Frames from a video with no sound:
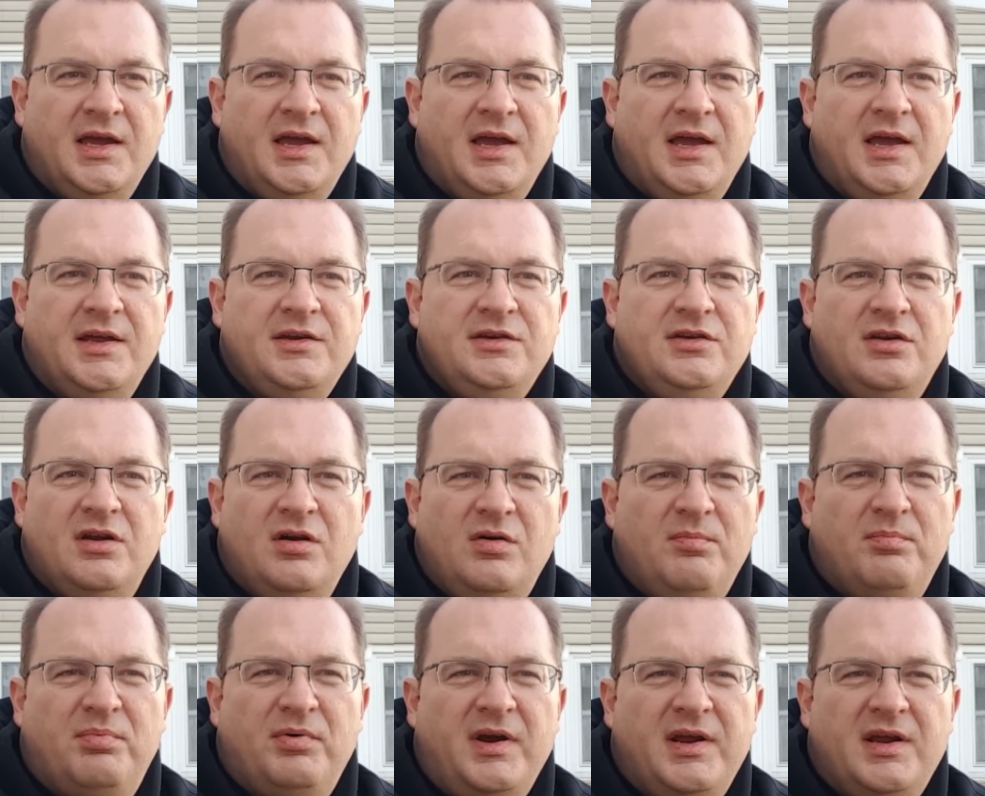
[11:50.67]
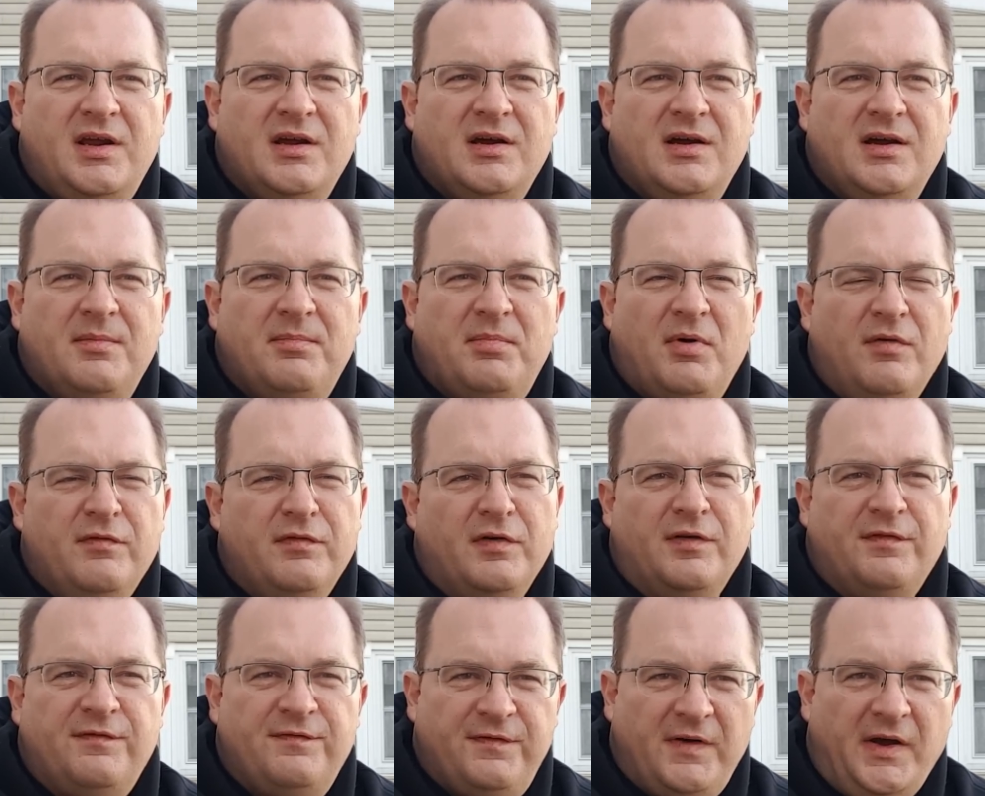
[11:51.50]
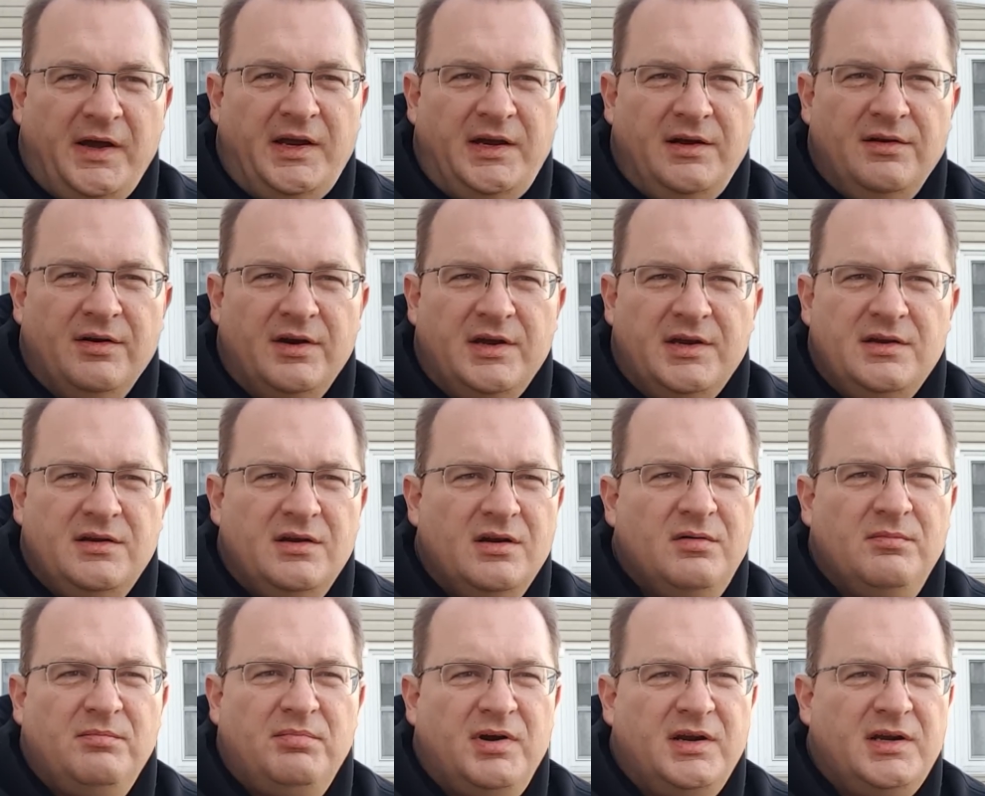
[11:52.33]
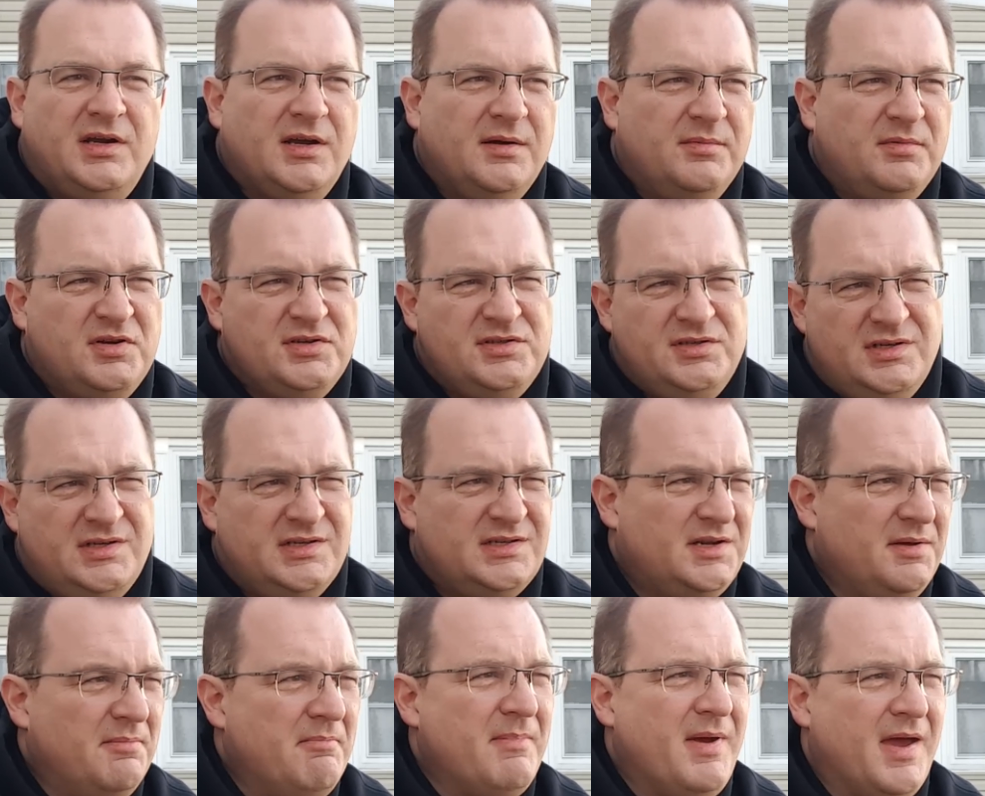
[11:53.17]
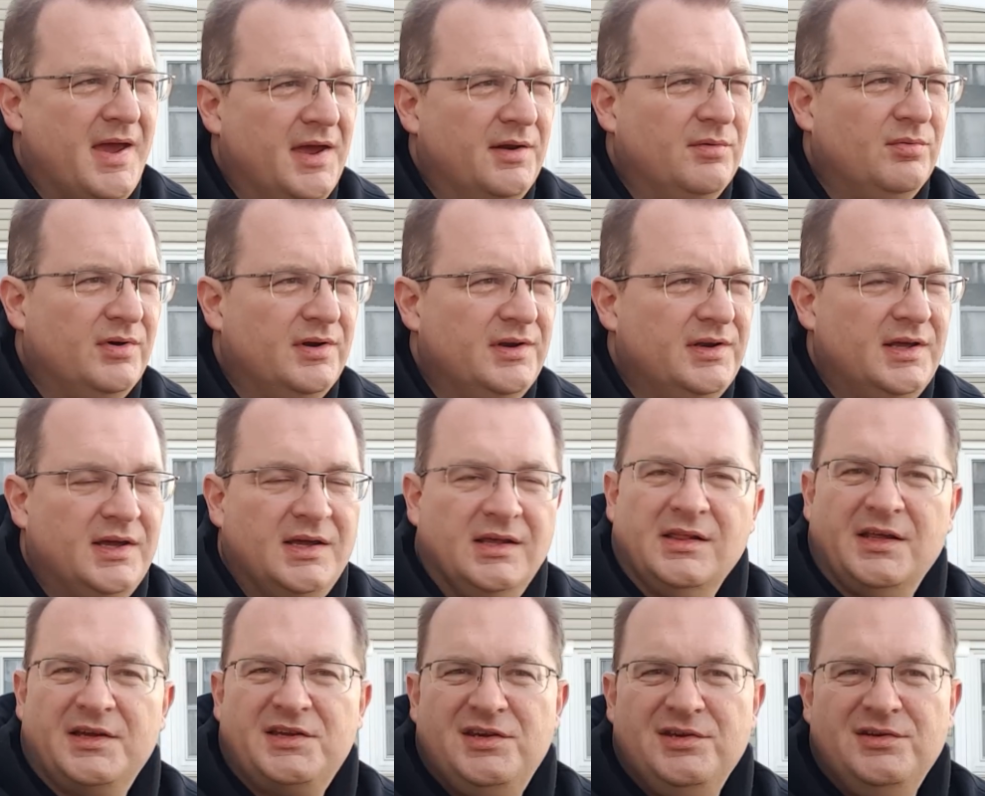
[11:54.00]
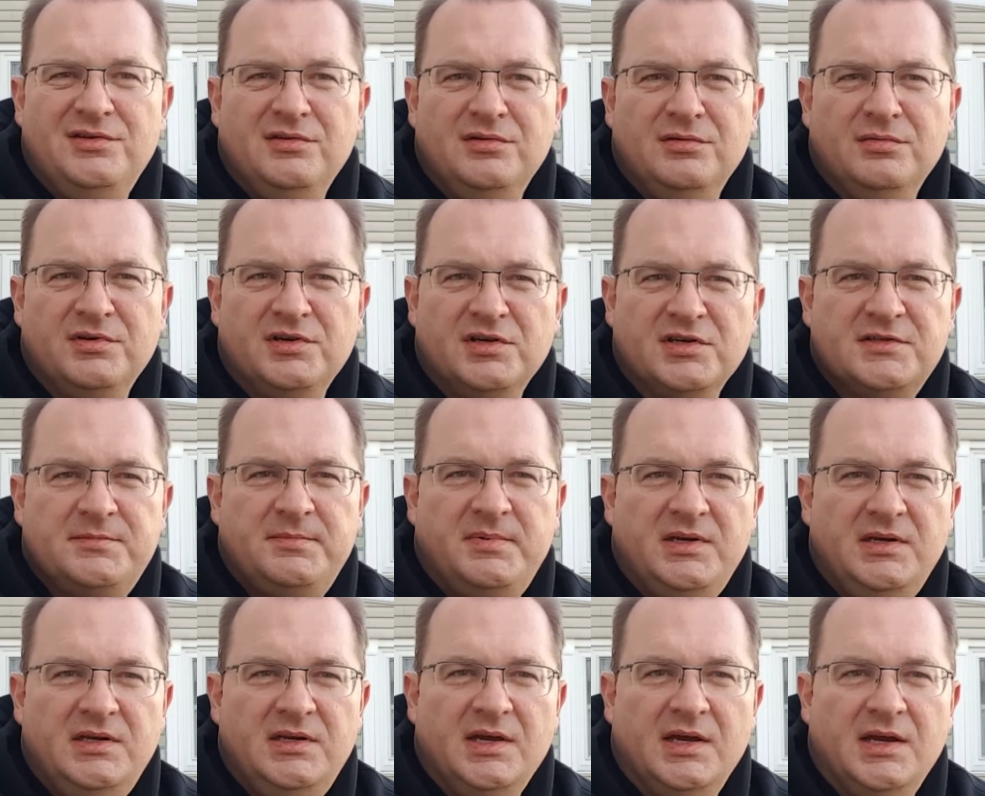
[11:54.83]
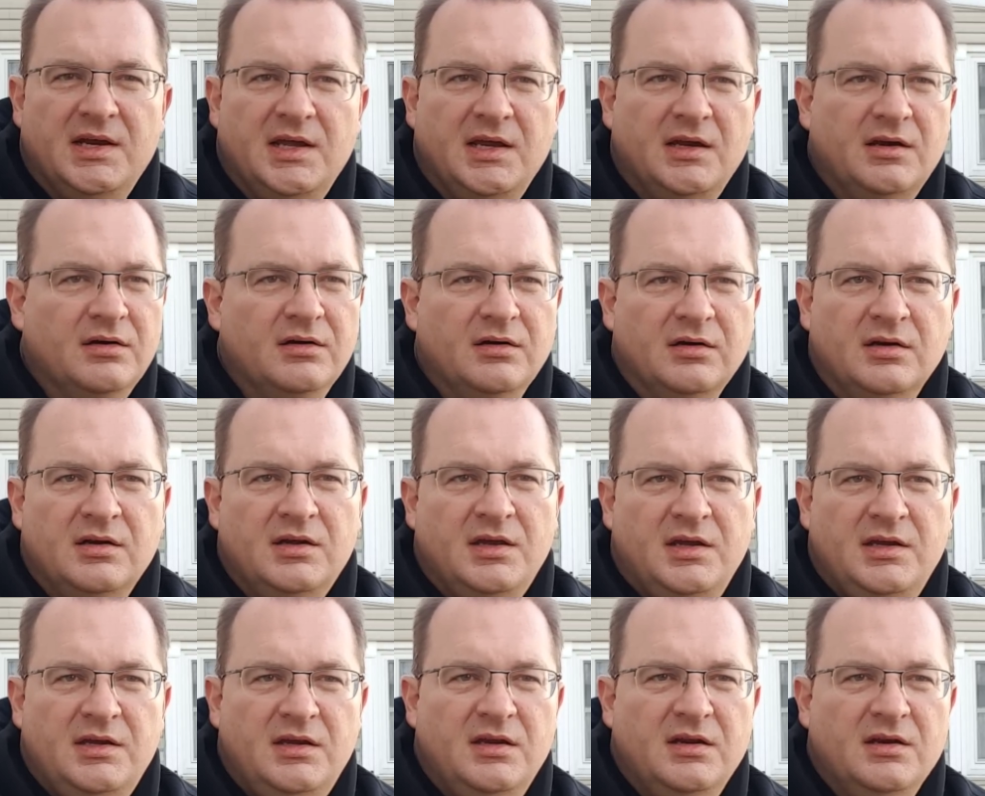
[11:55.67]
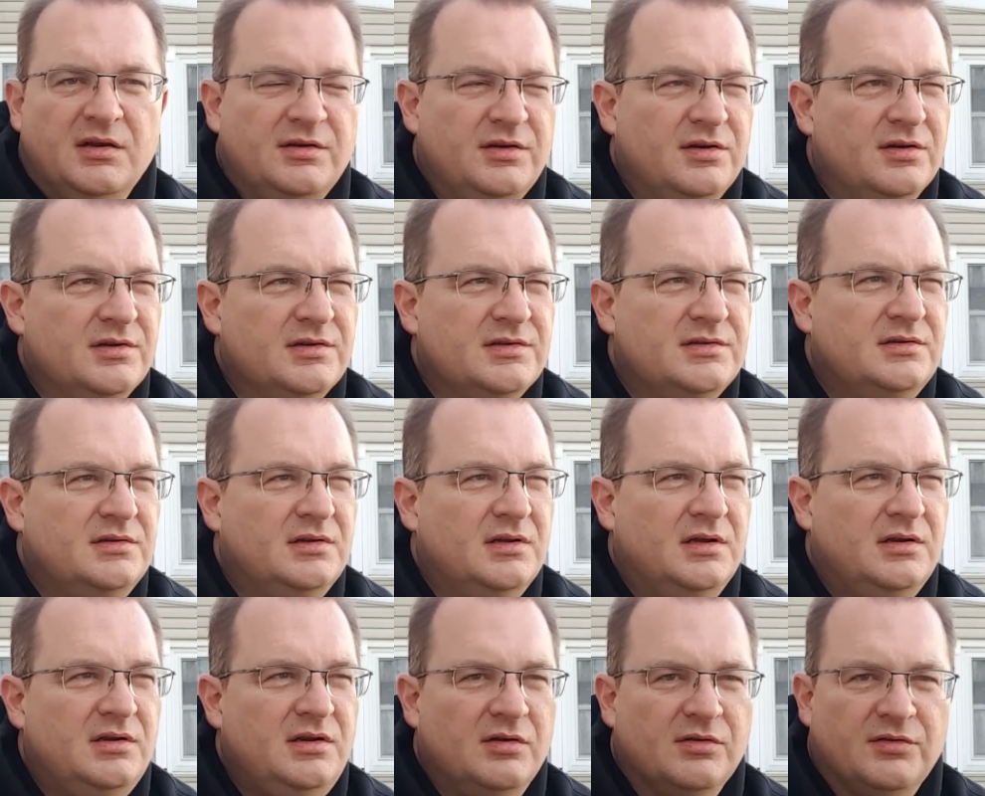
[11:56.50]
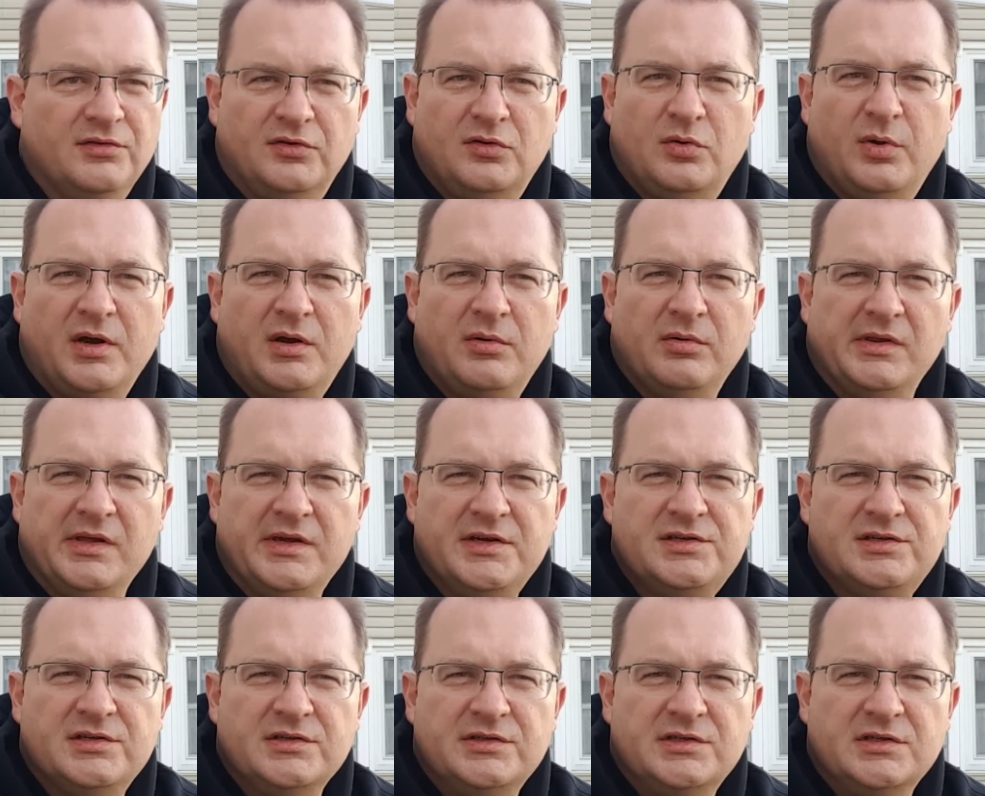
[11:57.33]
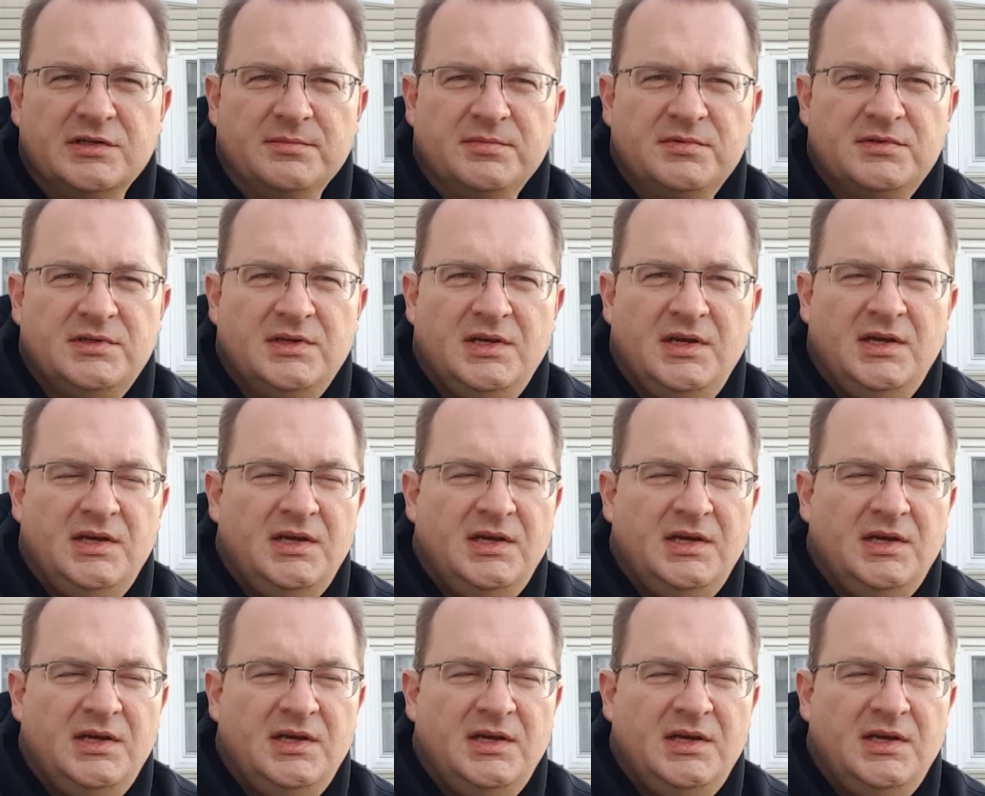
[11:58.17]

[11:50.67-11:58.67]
And you don't break up over a fight, right? You don't break up because you just get mad one day like you do when you're speed dating or, you just, those quick relationships.